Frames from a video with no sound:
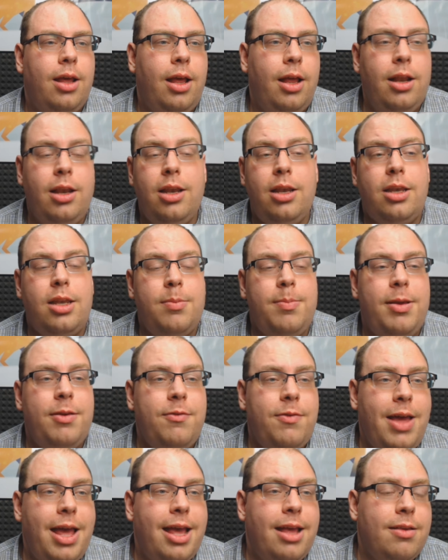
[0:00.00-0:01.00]
And to be
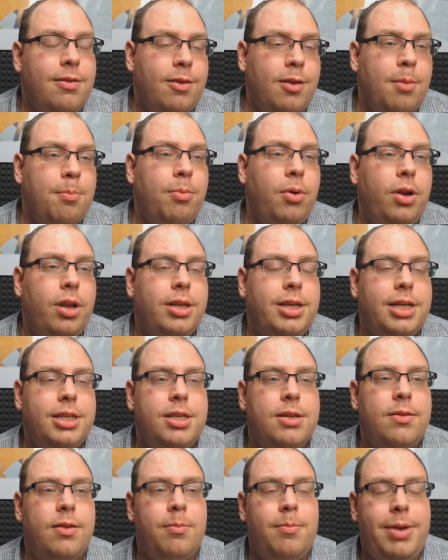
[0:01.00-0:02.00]
fair, some
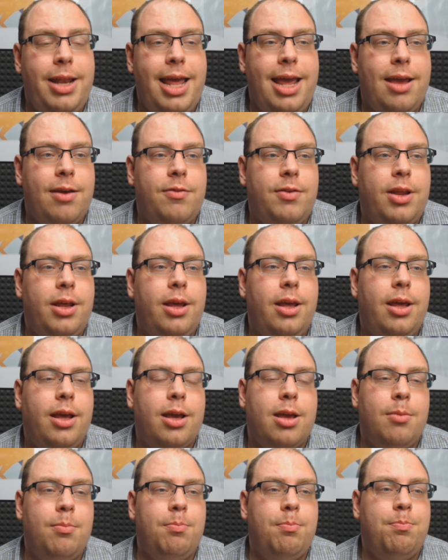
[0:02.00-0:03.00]
politicians on the left
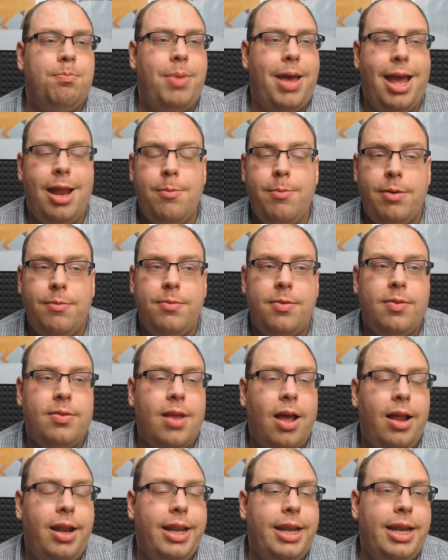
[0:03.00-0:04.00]
are compared with
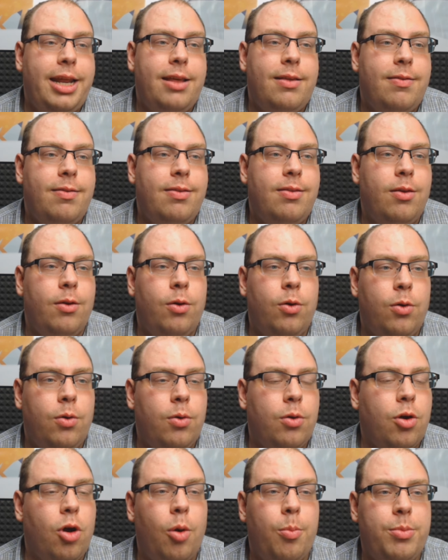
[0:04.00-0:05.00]
Stalinists
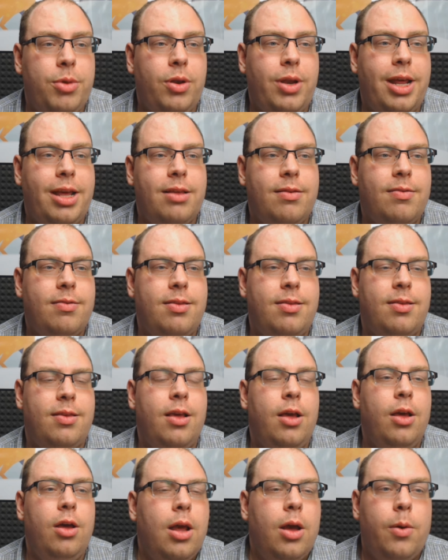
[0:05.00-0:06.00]
or communists,
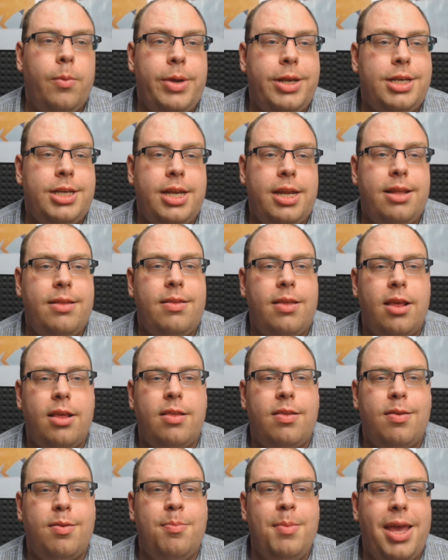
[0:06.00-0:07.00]
which is a
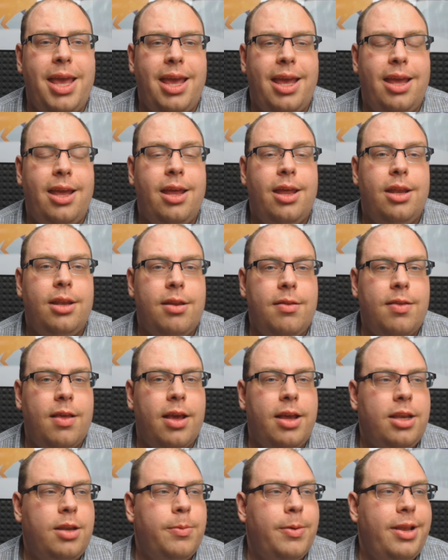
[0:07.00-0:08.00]
smear
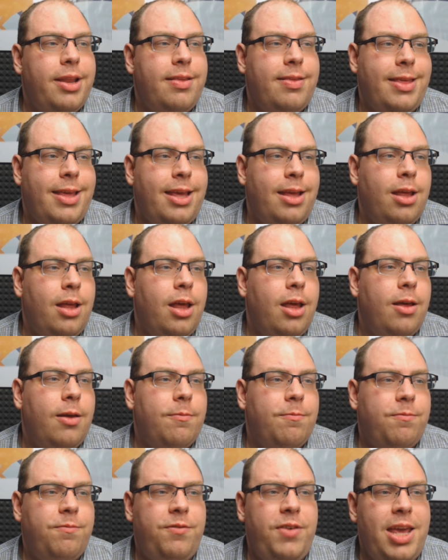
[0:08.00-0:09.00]
designed to elicit
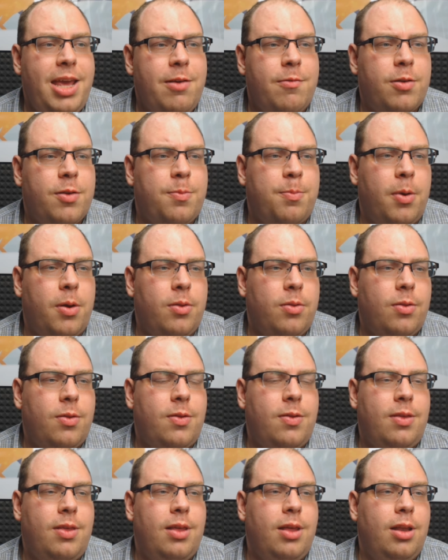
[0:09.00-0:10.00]
fear
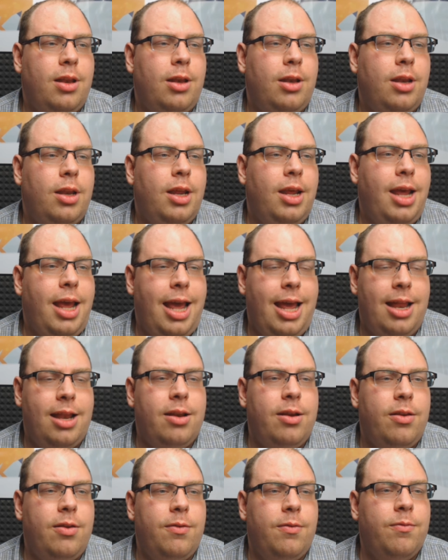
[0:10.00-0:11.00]
response
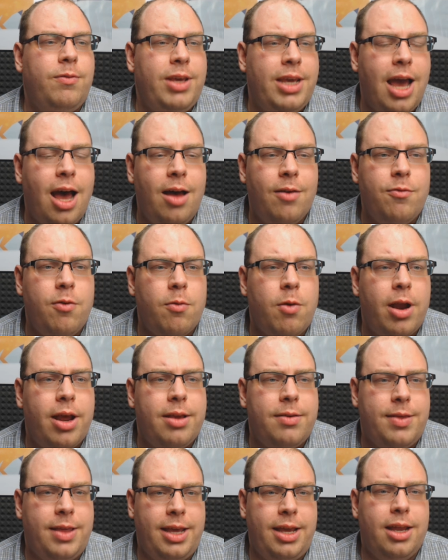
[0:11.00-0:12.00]
and the
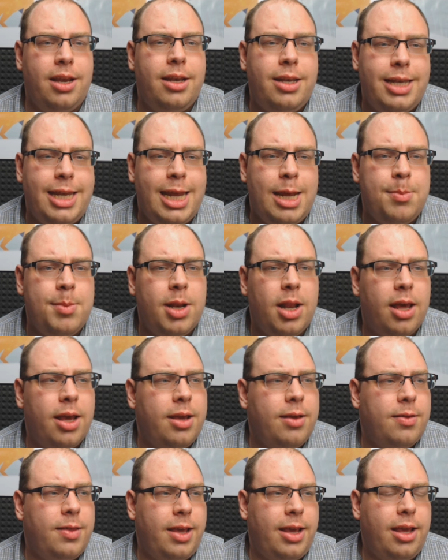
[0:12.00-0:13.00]
otherizing and
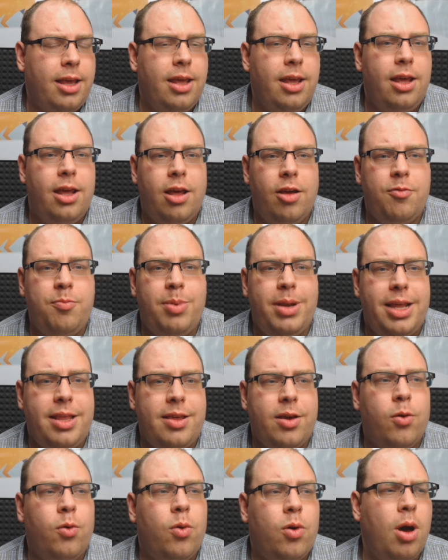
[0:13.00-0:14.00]
demonizing of
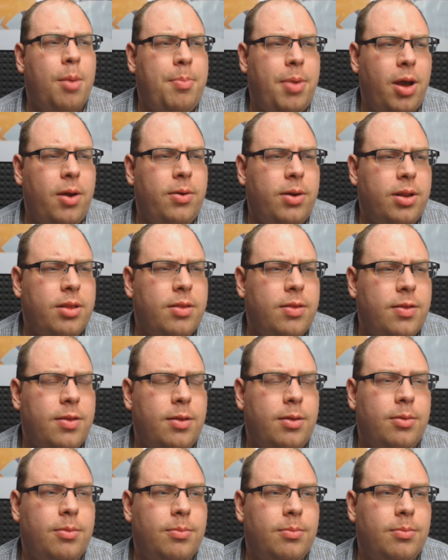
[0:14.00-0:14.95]
political opponents.